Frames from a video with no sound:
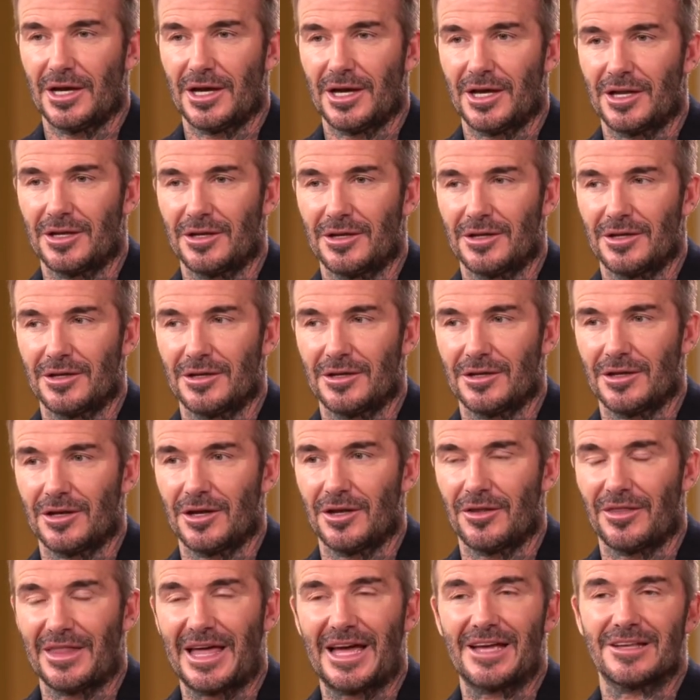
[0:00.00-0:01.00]
And
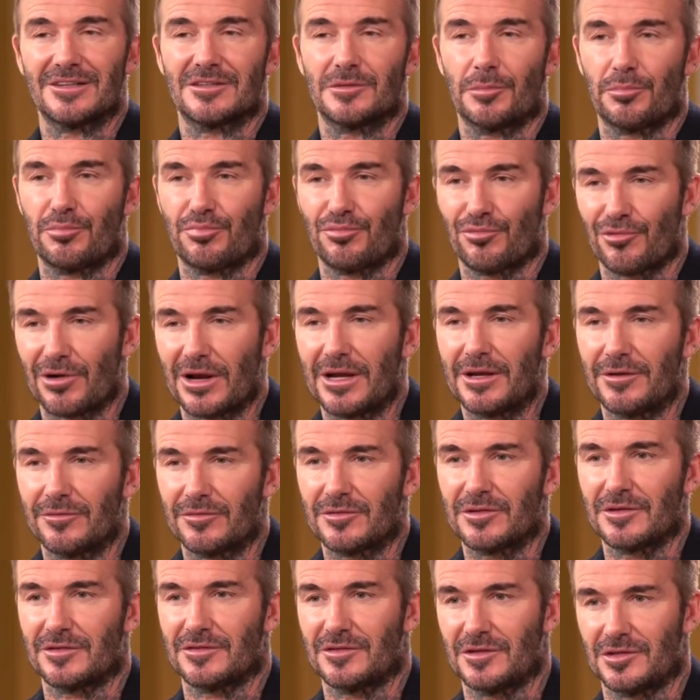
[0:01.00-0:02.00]
that's a
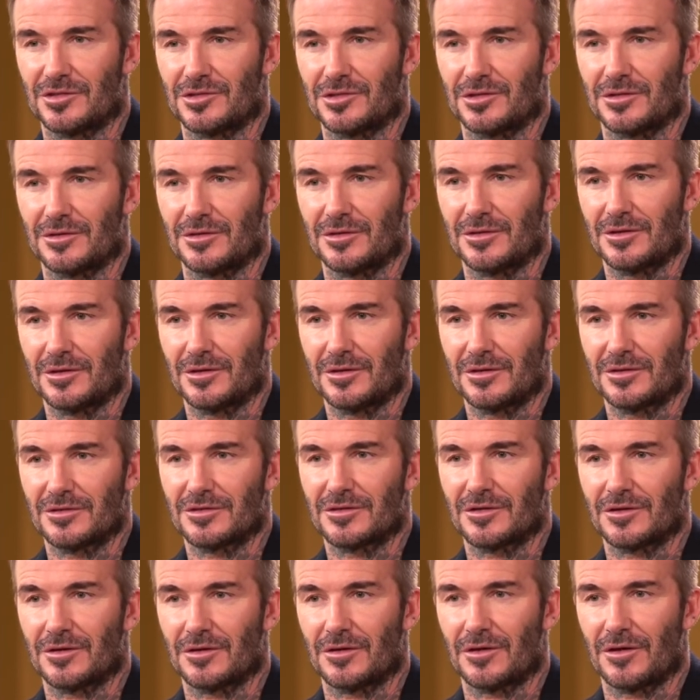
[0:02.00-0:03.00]
brave decision
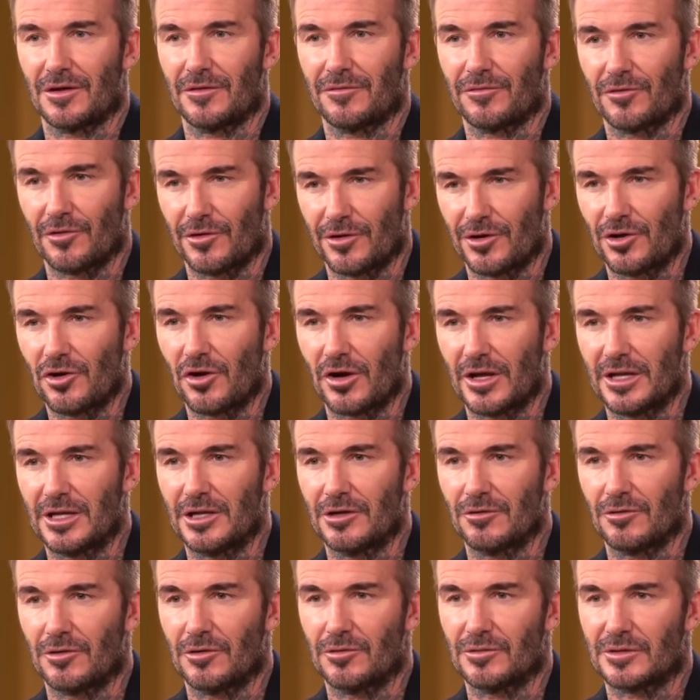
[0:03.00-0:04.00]
for a
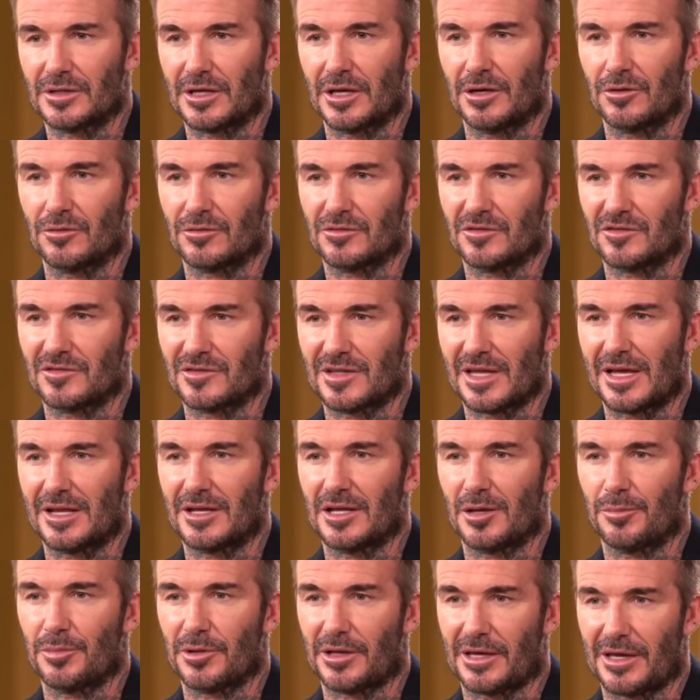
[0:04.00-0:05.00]
9-year-old girl to
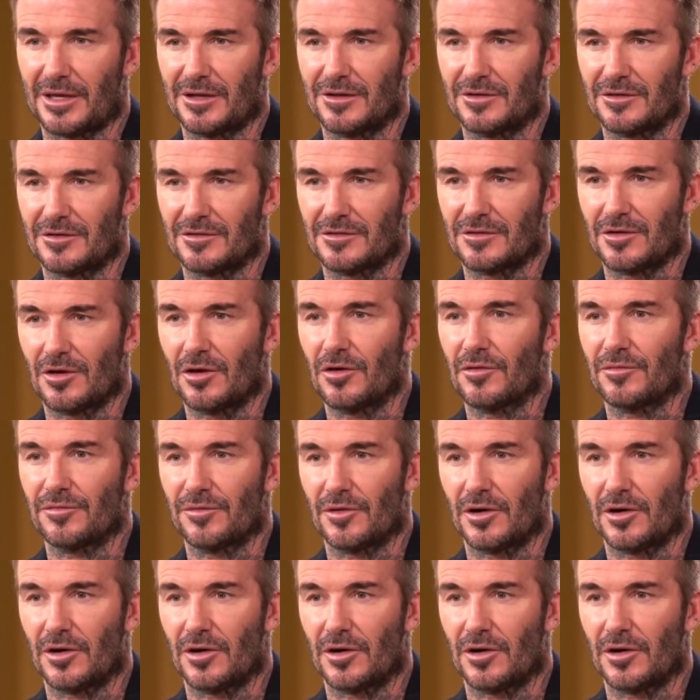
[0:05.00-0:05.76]
stand up against her